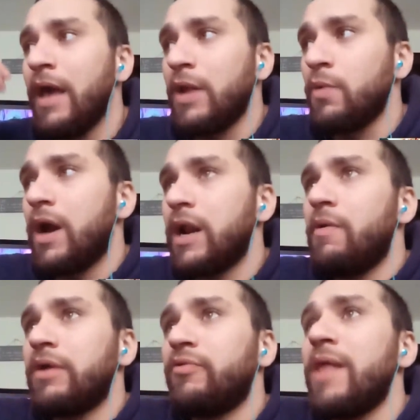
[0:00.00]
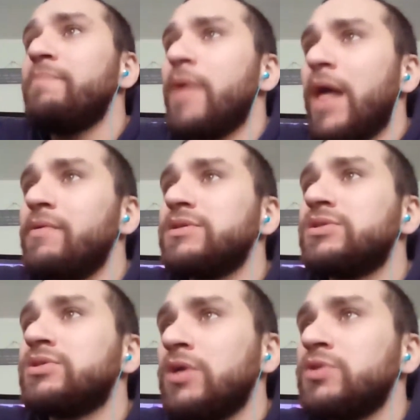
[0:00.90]
and what our grandparents
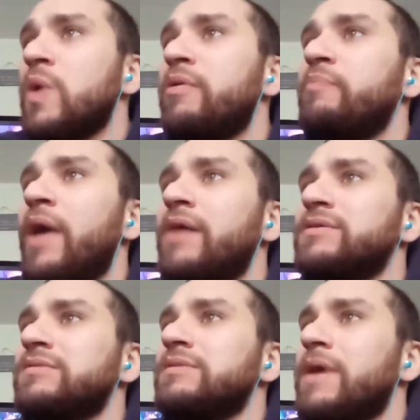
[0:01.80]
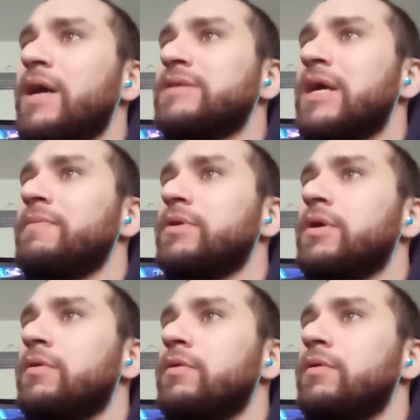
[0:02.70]
taught our parents on the back time. Like